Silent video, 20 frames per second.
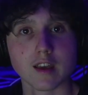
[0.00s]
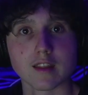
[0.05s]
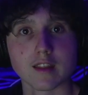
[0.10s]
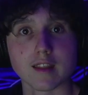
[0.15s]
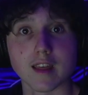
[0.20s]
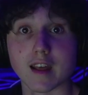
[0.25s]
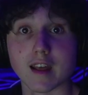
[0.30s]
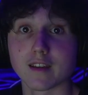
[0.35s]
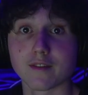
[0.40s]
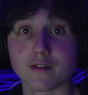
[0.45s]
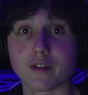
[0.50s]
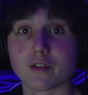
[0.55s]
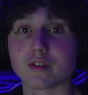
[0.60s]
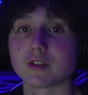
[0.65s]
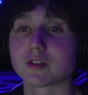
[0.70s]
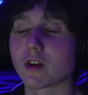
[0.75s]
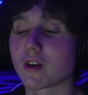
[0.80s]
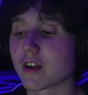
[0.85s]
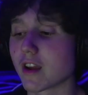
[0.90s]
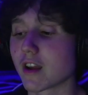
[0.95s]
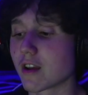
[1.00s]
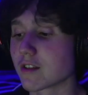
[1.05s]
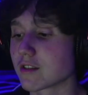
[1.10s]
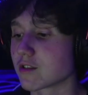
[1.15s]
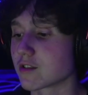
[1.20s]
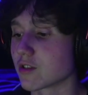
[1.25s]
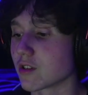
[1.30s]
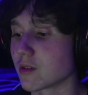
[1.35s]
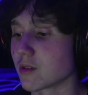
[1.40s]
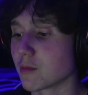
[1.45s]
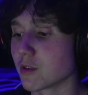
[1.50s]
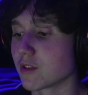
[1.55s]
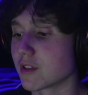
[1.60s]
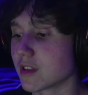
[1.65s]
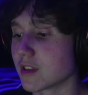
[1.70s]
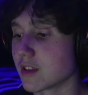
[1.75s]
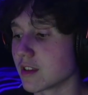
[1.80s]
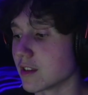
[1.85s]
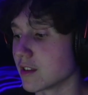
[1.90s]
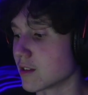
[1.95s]
that if you're starting out as a streamer,
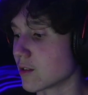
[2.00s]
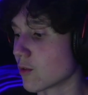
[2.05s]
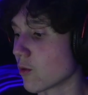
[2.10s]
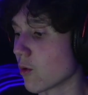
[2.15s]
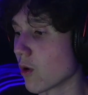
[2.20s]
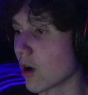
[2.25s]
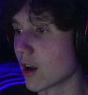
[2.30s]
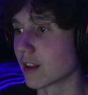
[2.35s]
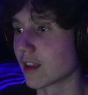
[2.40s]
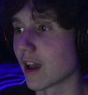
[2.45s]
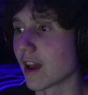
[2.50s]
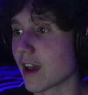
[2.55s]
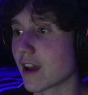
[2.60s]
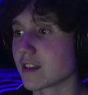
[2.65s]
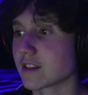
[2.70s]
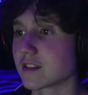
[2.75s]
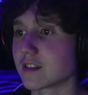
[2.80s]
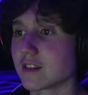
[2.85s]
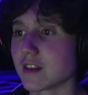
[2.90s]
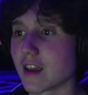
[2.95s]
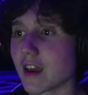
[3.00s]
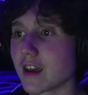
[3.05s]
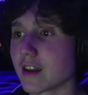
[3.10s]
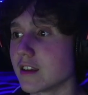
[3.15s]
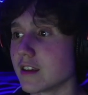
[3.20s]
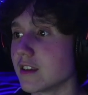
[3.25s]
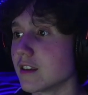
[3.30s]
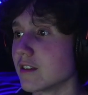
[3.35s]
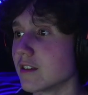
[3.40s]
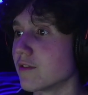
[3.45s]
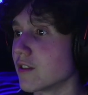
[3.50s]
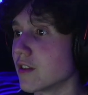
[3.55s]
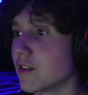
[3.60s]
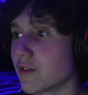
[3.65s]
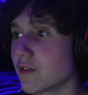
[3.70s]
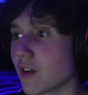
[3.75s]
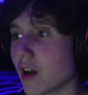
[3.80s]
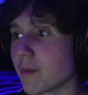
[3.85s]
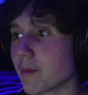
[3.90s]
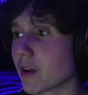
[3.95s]
the Quadcast, Yeti,
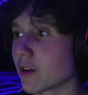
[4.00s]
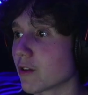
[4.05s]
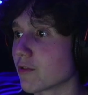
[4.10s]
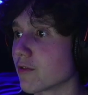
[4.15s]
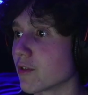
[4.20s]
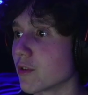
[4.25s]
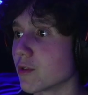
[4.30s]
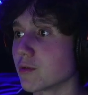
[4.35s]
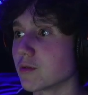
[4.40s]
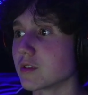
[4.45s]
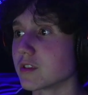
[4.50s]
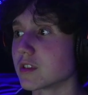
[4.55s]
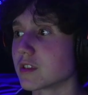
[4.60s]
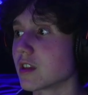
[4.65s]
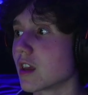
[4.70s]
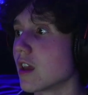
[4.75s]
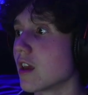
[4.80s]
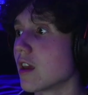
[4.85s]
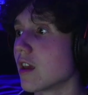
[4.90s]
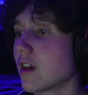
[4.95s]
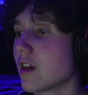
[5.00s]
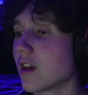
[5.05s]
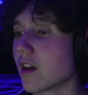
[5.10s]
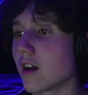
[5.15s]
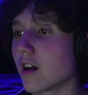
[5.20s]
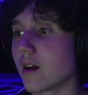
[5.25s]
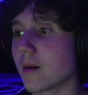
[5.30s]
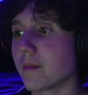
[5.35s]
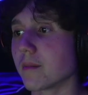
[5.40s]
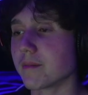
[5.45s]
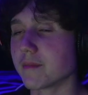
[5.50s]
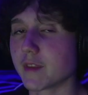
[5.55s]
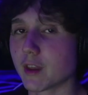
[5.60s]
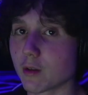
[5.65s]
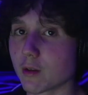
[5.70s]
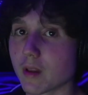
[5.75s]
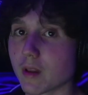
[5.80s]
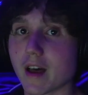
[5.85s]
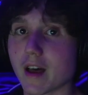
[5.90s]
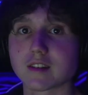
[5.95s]
Fee-Fine microphones, they'll
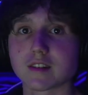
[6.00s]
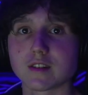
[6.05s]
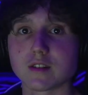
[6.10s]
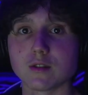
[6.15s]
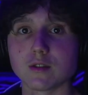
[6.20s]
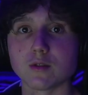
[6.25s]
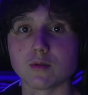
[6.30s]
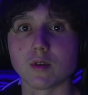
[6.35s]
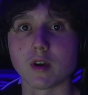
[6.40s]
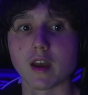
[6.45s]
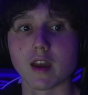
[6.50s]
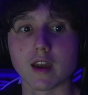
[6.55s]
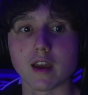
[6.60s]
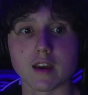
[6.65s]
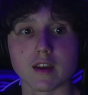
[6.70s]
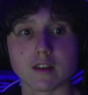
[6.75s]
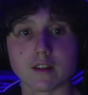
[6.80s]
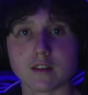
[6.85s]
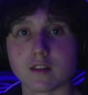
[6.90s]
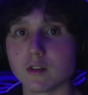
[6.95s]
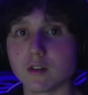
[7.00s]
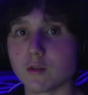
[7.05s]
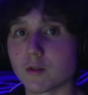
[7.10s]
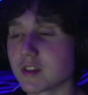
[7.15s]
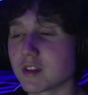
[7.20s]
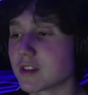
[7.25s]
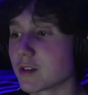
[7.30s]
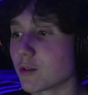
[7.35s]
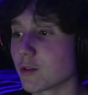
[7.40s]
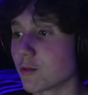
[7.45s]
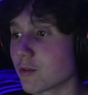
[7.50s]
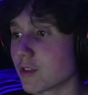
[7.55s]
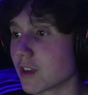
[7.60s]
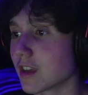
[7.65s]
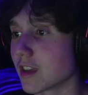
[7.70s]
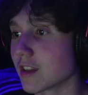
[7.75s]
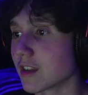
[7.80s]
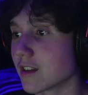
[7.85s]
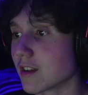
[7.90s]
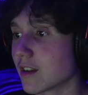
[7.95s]
last you and you can still
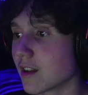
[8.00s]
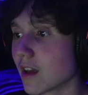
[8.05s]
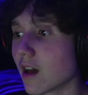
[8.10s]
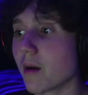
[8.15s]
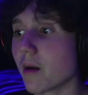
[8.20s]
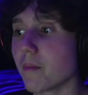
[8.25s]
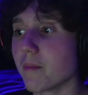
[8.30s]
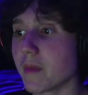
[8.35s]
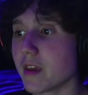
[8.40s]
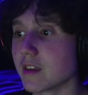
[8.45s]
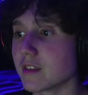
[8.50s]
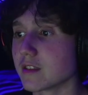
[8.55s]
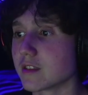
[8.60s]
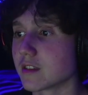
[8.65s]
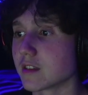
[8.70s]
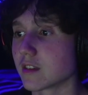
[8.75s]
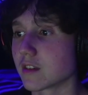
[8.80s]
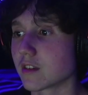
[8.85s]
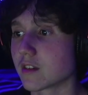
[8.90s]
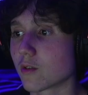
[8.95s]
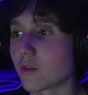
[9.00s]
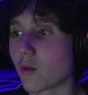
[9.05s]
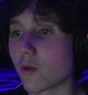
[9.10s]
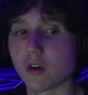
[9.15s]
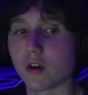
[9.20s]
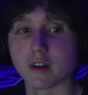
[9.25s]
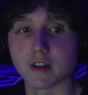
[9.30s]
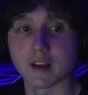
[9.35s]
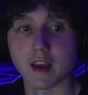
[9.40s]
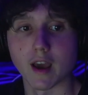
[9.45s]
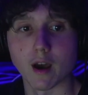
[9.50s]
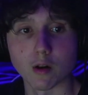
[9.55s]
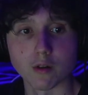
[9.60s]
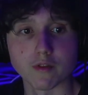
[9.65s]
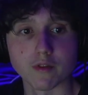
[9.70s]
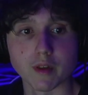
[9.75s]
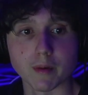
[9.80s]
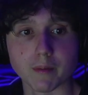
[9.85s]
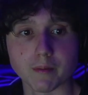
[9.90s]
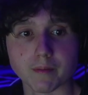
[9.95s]
get amazing quality out of
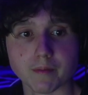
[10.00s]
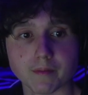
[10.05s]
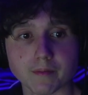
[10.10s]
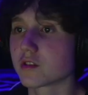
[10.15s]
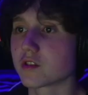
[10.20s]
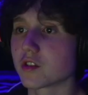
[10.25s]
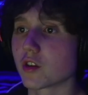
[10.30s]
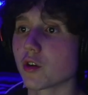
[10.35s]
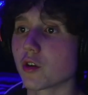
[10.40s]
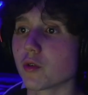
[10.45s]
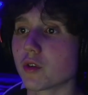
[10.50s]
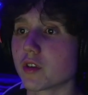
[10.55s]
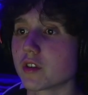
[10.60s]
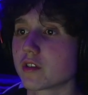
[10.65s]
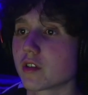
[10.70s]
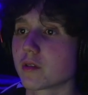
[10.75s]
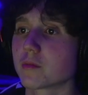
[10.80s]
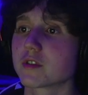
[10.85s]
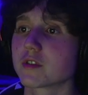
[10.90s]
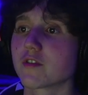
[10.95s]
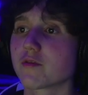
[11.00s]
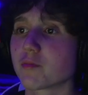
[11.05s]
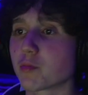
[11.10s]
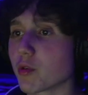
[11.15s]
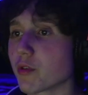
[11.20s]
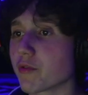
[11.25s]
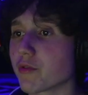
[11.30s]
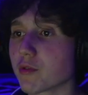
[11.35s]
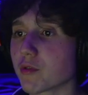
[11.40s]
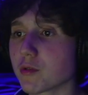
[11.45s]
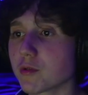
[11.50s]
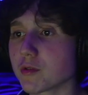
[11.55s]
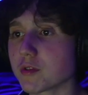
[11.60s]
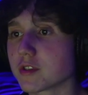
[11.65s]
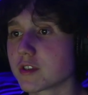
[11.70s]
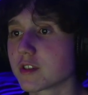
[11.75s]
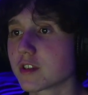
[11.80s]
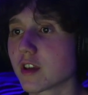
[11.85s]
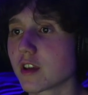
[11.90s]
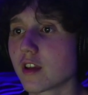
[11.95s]
them. So in terms of
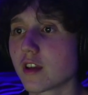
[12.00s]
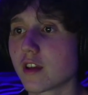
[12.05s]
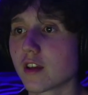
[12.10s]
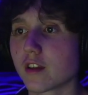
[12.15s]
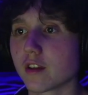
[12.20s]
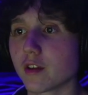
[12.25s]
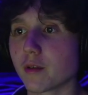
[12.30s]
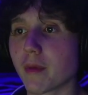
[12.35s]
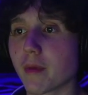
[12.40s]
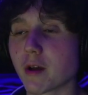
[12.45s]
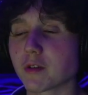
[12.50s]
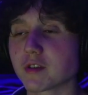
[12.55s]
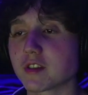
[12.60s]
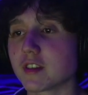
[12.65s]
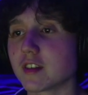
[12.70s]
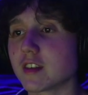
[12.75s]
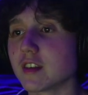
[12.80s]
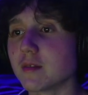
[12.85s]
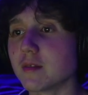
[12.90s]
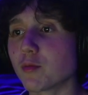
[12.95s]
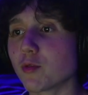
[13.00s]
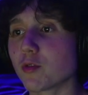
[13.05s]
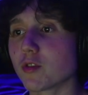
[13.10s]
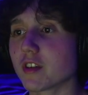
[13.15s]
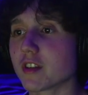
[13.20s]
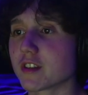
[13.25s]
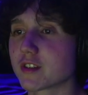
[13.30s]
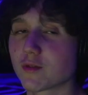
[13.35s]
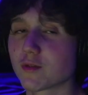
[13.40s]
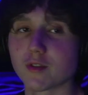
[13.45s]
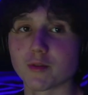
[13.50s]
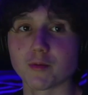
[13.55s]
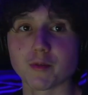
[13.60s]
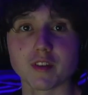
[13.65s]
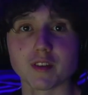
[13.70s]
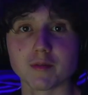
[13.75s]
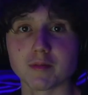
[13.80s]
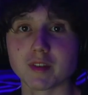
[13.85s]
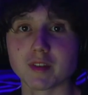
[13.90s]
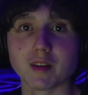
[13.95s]
peripherals, your mouse and keyboard, it's going to
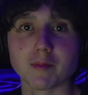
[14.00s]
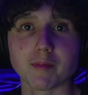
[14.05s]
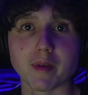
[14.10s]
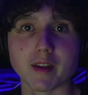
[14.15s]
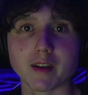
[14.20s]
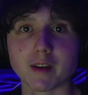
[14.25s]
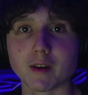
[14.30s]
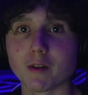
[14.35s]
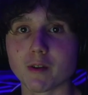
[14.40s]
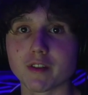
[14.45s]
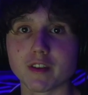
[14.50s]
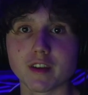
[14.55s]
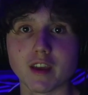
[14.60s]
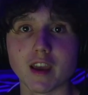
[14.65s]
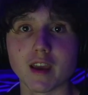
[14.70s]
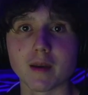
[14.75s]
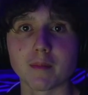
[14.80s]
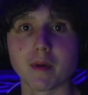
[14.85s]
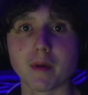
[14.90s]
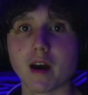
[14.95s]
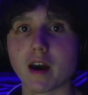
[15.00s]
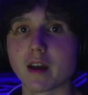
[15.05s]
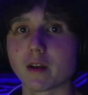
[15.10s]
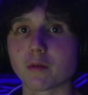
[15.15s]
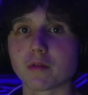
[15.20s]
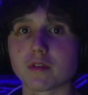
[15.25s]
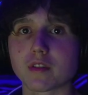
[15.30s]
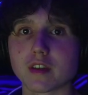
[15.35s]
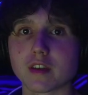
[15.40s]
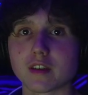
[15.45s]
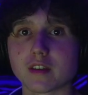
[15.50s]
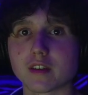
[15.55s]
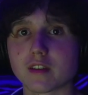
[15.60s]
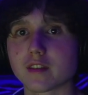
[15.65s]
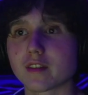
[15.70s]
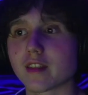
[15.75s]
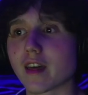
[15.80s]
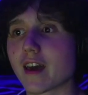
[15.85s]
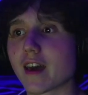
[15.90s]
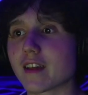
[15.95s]
really be dependent on the game. I don't think
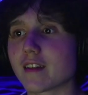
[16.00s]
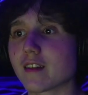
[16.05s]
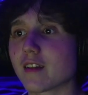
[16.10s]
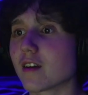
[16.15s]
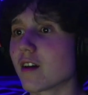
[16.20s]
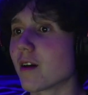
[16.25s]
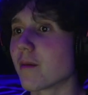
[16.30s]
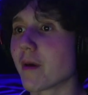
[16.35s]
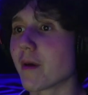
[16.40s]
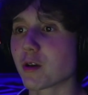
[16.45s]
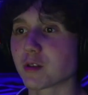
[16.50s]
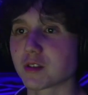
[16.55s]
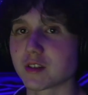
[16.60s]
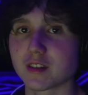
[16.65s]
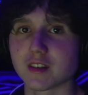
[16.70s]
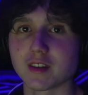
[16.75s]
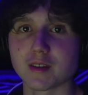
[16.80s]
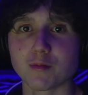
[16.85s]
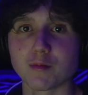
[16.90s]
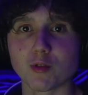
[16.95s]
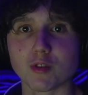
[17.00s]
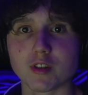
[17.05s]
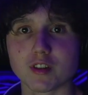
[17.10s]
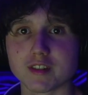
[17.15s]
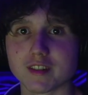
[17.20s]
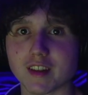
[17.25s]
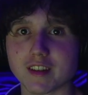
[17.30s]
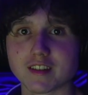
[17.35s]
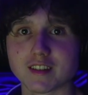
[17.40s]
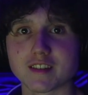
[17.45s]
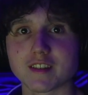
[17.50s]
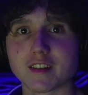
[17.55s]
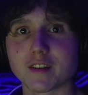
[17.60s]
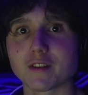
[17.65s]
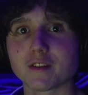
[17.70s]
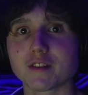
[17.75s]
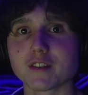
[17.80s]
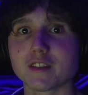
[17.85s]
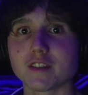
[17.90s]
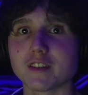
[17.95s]
that a mouse and keyboard is
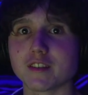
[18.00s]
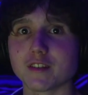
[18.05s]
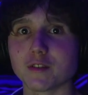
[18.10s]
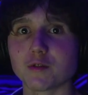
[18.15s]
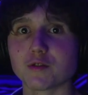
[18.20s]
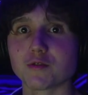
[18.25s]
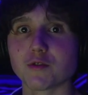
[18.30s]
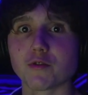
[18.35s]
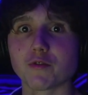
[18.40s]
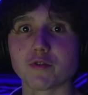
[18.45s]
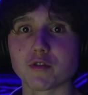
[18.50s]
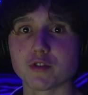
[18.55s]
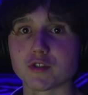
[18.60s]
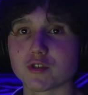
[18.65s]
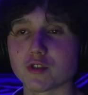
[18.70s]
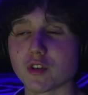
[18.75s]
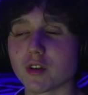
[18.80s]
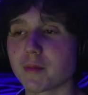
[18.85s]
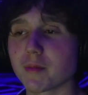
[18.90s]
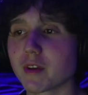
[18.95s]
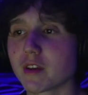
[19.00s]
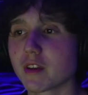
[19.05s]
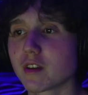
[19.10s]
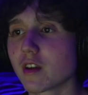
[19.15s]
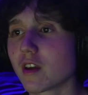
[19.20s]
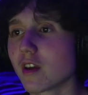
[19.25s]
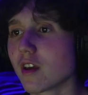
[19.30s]
necessarily useful for streaming.